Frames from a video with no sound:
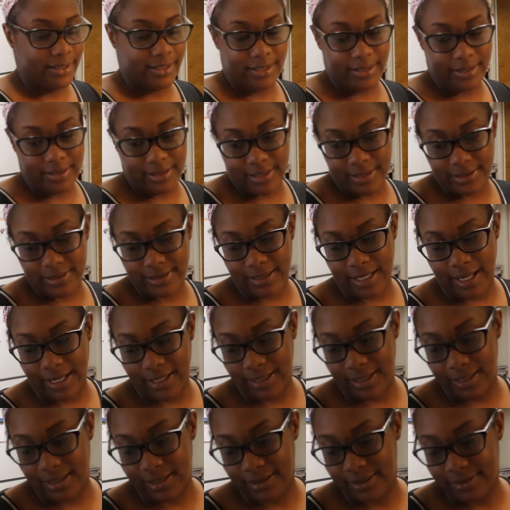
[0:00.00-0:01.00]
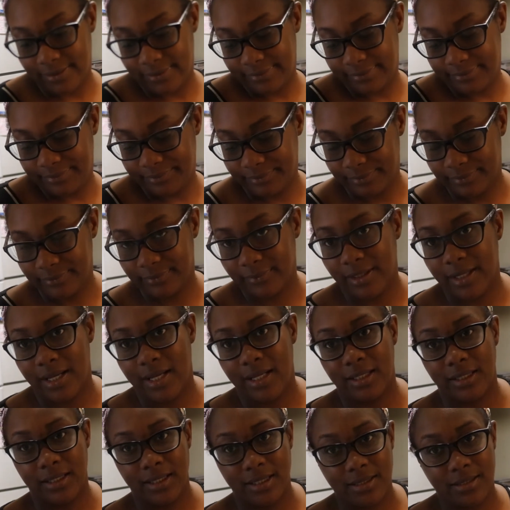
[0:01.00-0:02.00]
unless I get
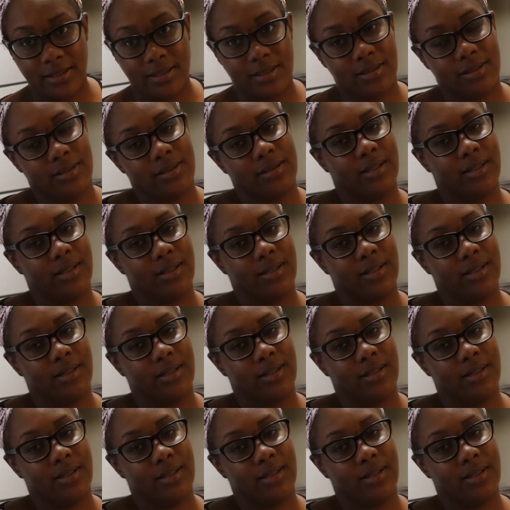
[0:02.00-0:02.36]
at least